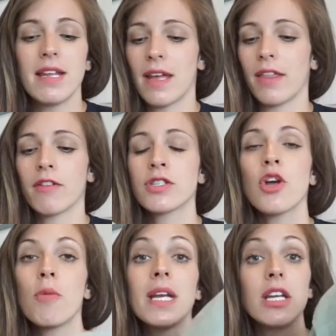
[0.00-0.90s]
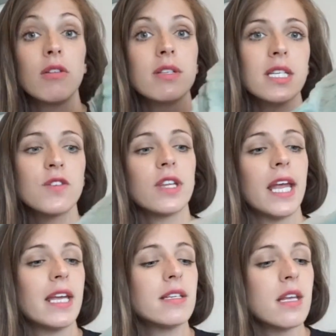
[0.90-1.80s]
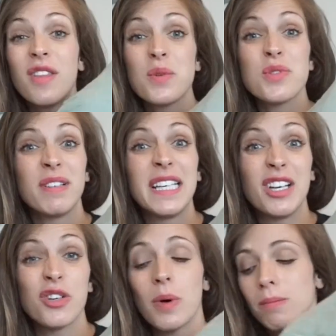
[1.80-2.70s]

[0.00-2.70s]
anything. There are so many uses for these. that was a really good